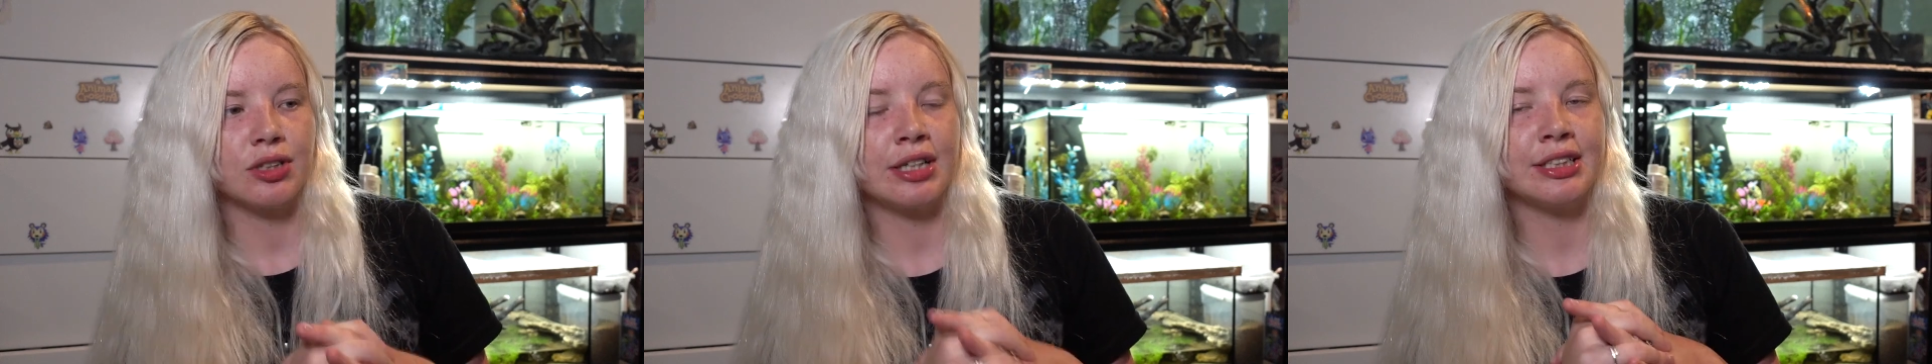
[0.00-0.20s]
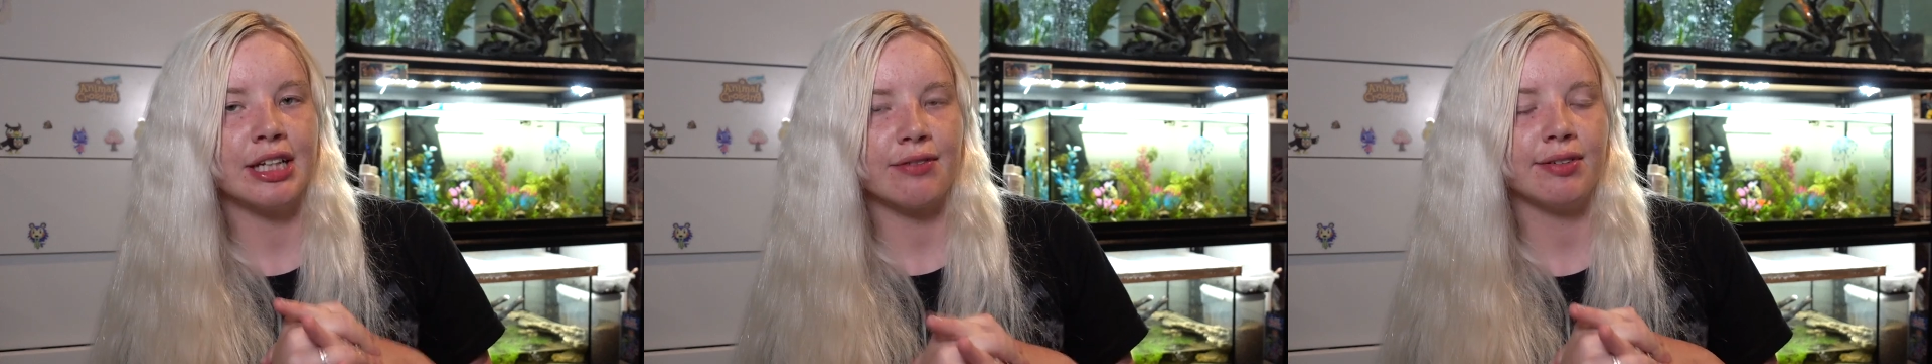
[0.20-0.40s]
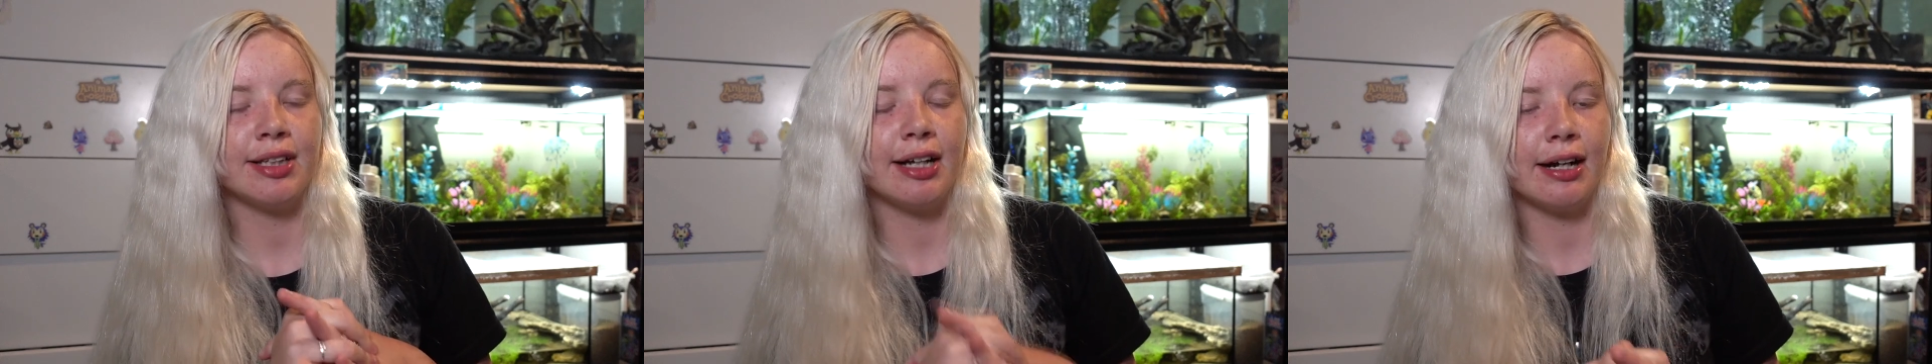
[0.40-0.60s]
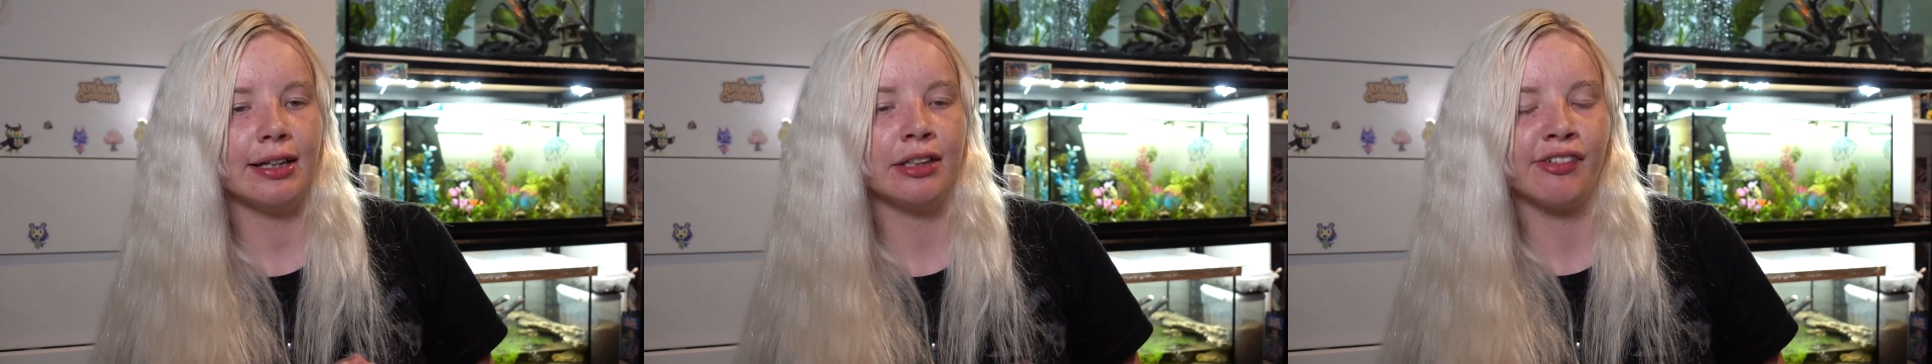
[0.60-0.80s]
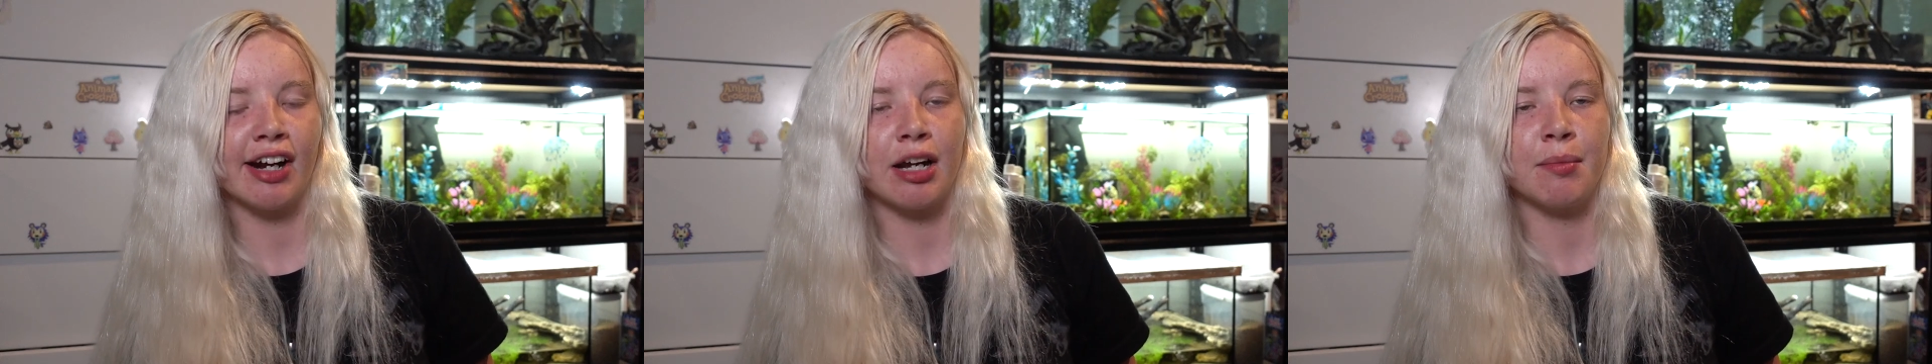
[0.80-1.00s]
so I definitely
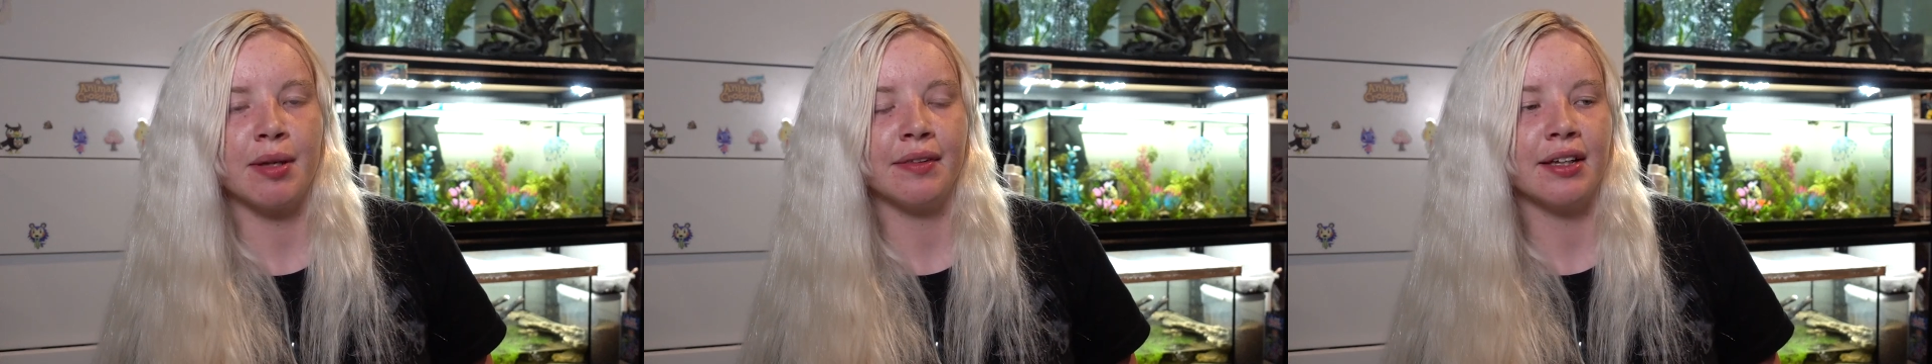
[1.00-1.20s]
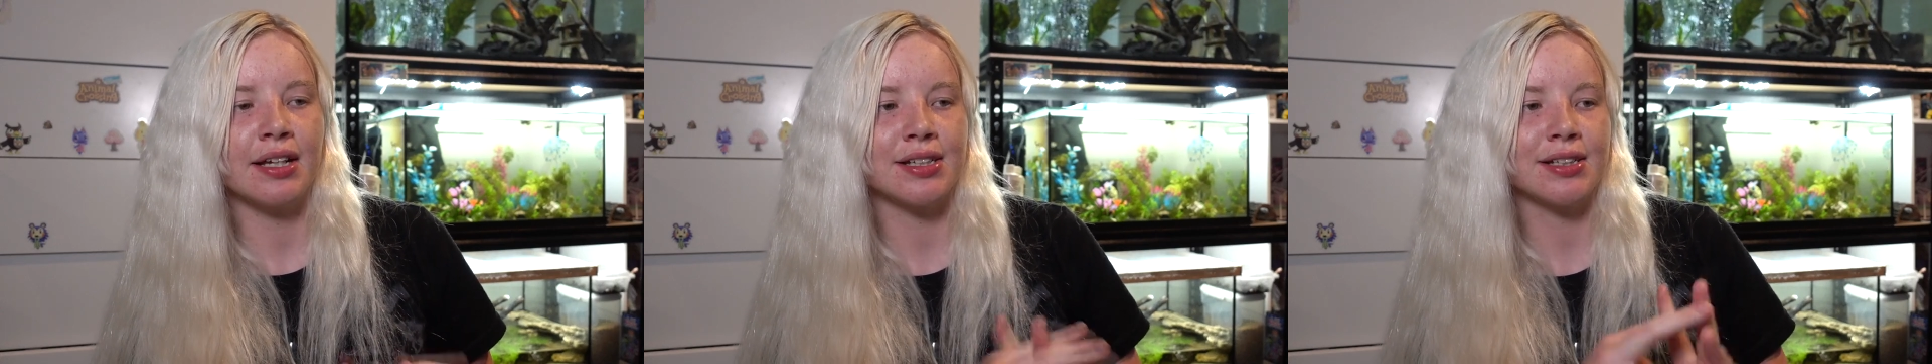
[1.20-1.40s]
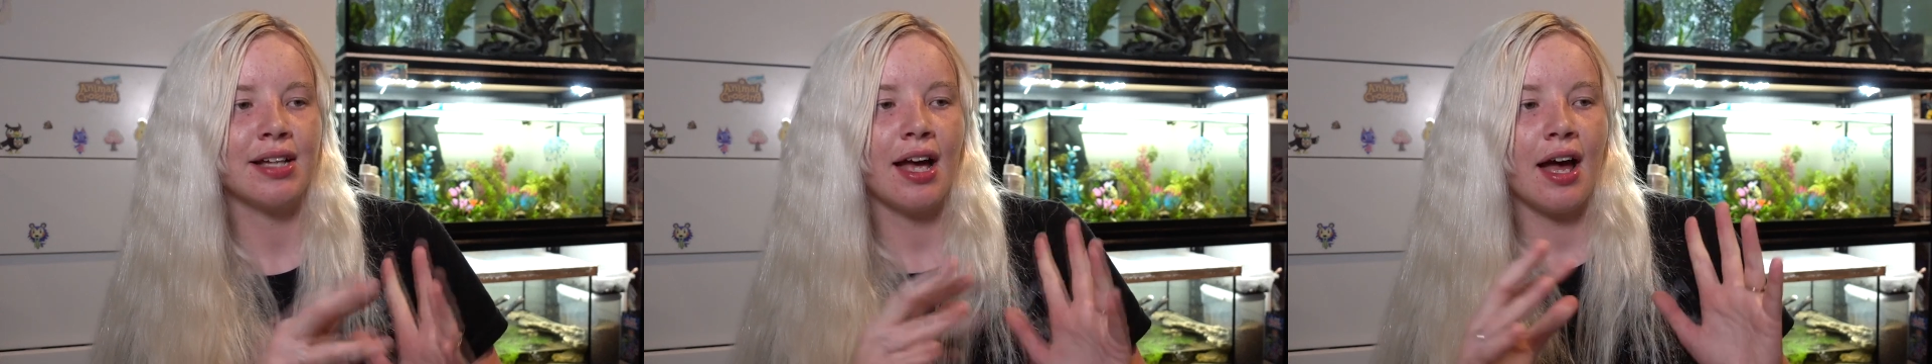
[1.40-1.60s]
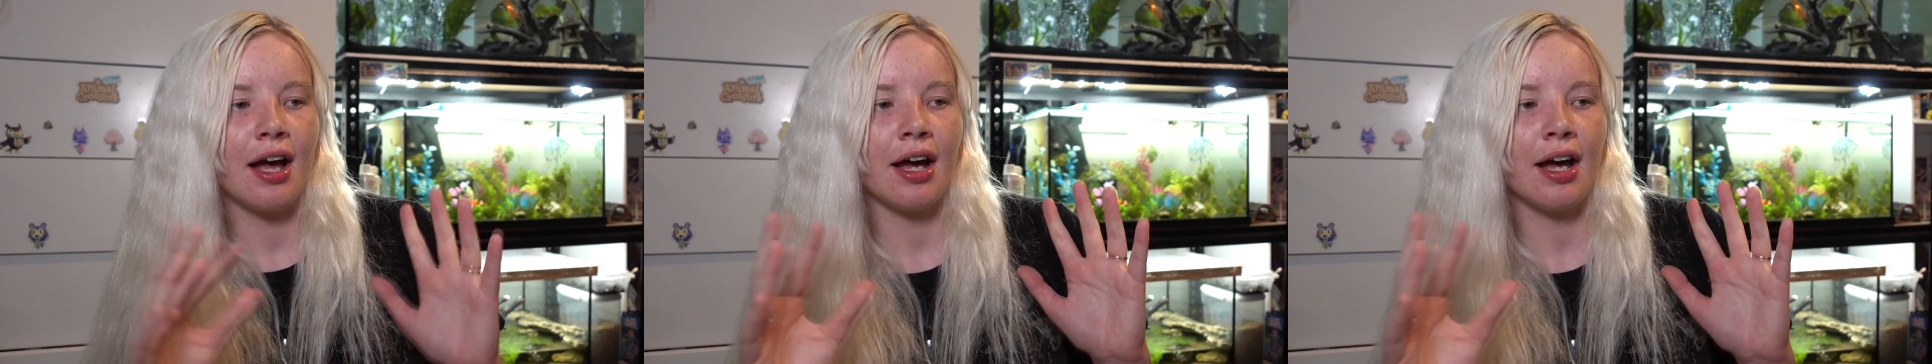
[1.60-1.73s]
highly recommend this.